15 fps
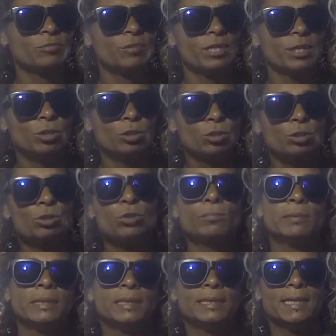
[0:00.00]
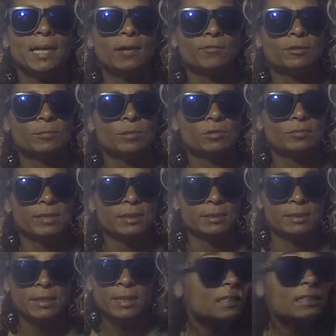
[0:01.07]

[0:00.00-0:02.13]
where you're not completely comfortable with.